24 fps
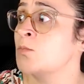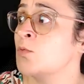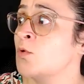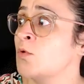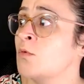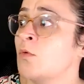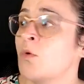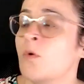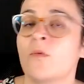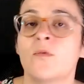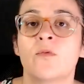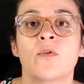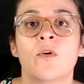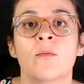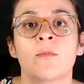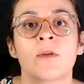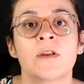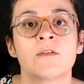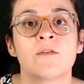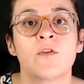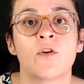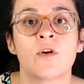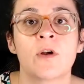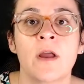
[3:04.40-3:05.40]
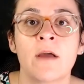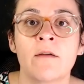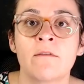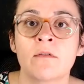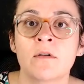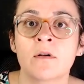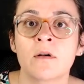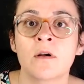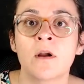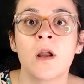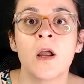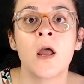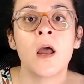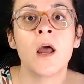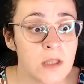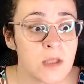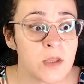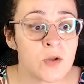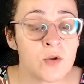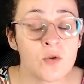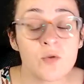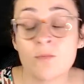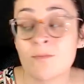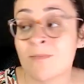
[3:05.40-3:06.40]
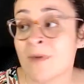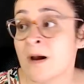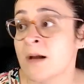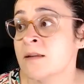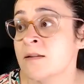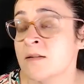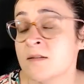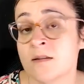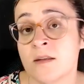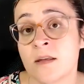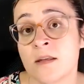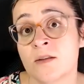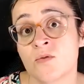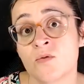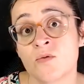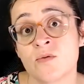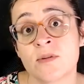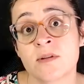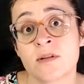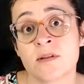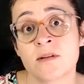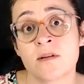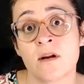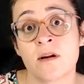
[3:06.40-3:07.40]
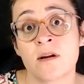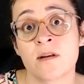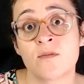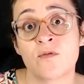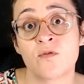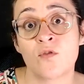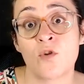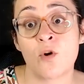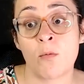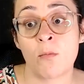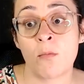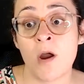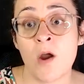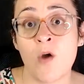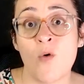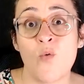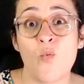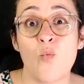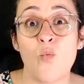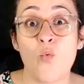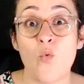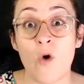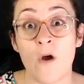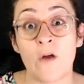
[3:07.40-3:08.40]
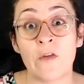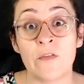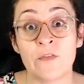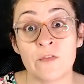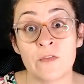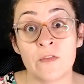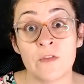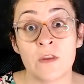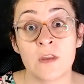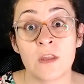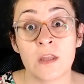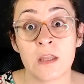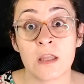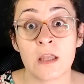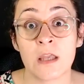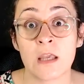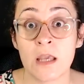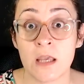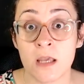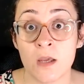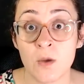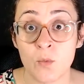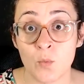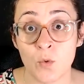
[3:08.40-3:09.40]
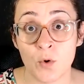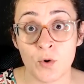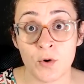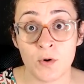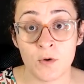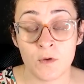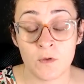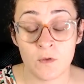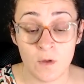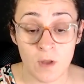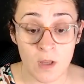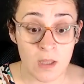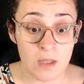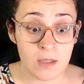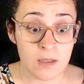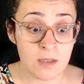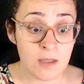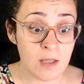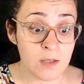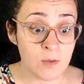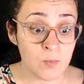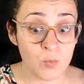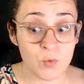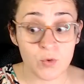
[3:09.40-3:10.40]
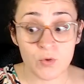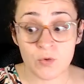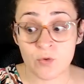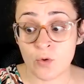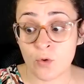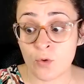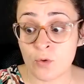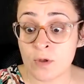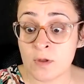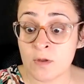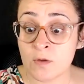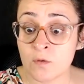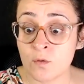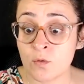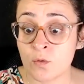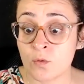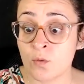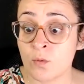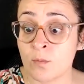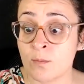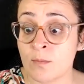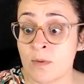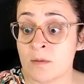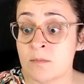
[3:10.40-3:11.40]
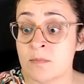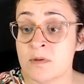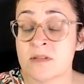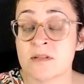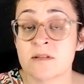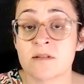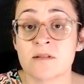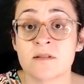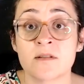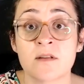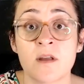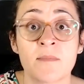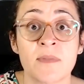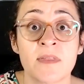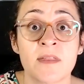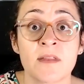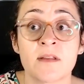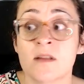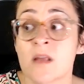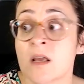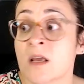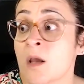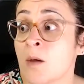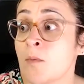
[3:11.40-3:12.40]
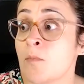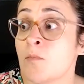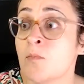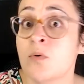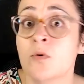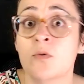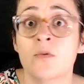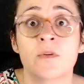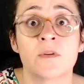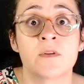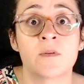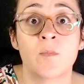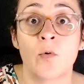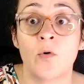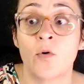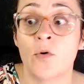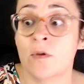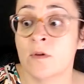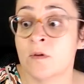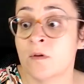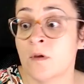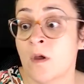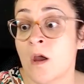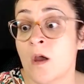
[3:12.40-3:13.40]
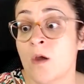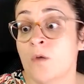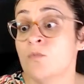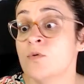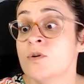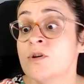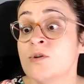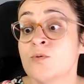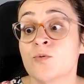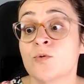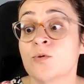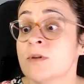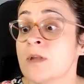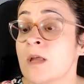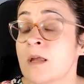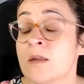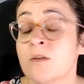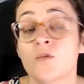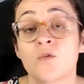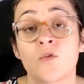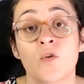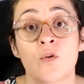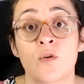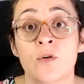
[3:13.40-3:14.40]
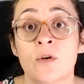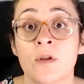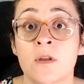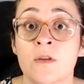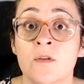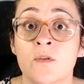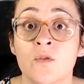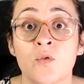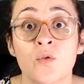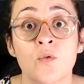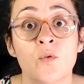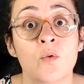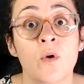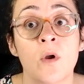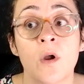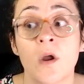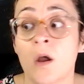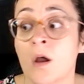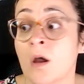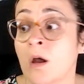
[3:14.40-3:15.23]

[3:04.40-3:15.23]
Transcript: move on from it forever. You might need to start from one keyword that would turn into maybe something like a bullet point, which would then turn into